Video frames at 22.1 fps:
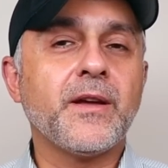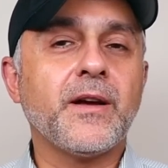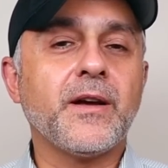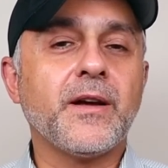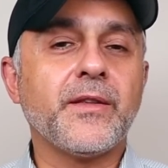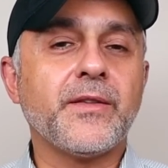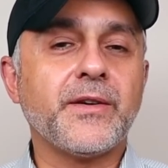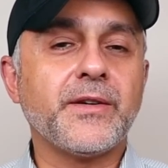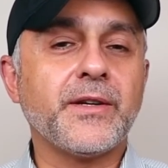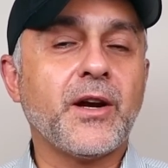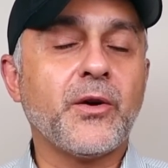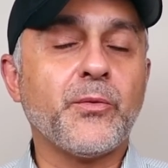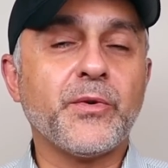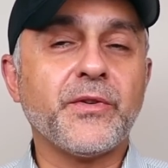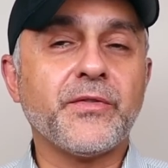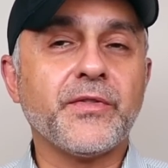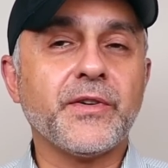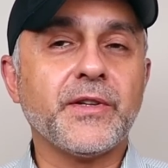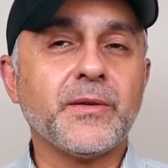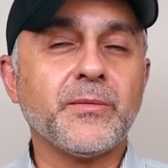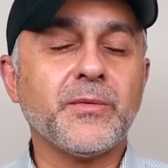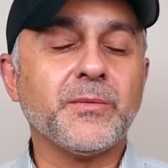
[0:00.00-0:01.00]
uh, they're not
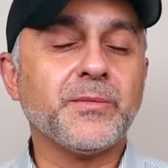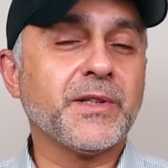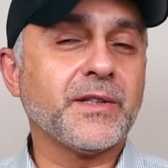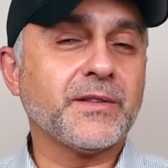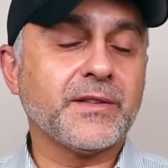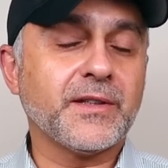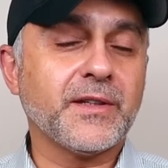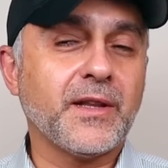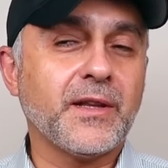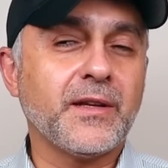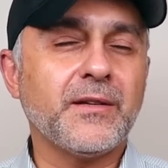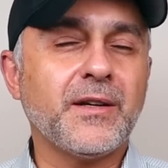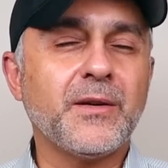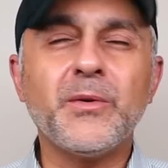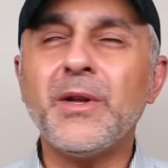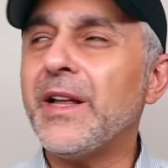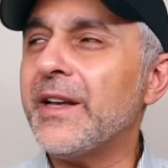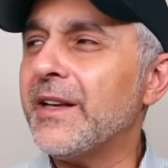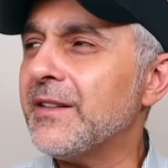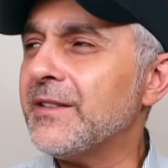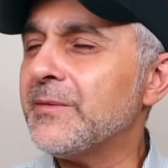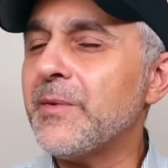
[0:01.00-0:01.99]
refillable because, I, uh, oh,
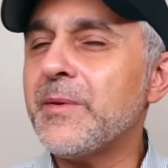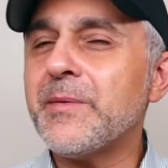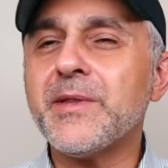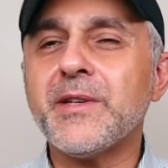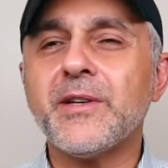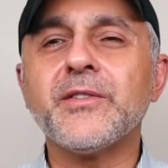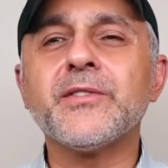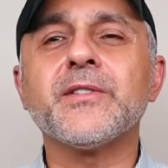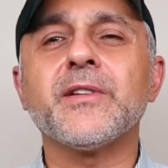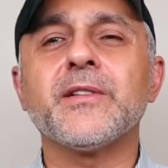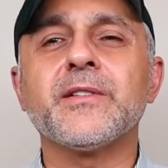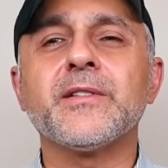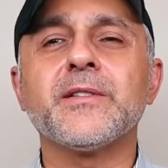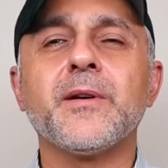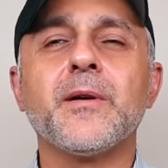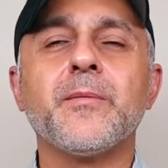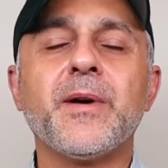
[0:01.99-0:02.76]
well, I guess maybe there's the,